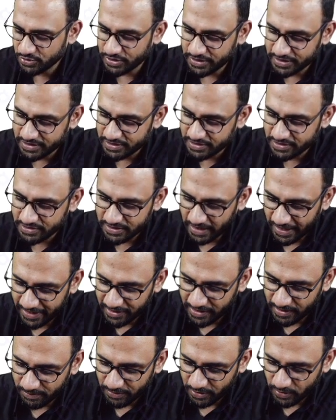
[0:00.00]
So this is
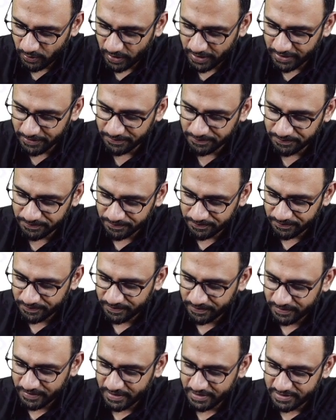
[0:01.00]
side number 1.
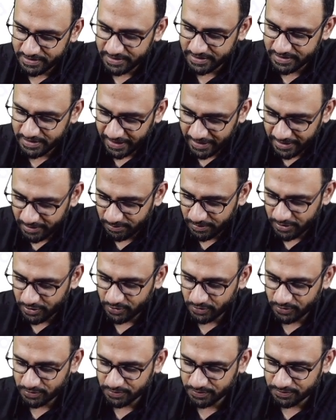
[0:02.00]
This is side number
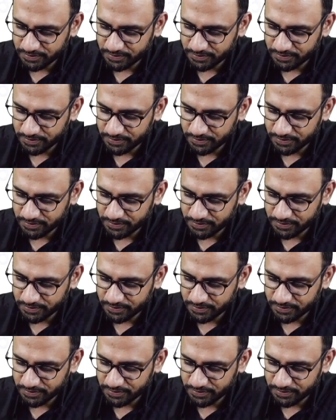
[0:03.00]
2.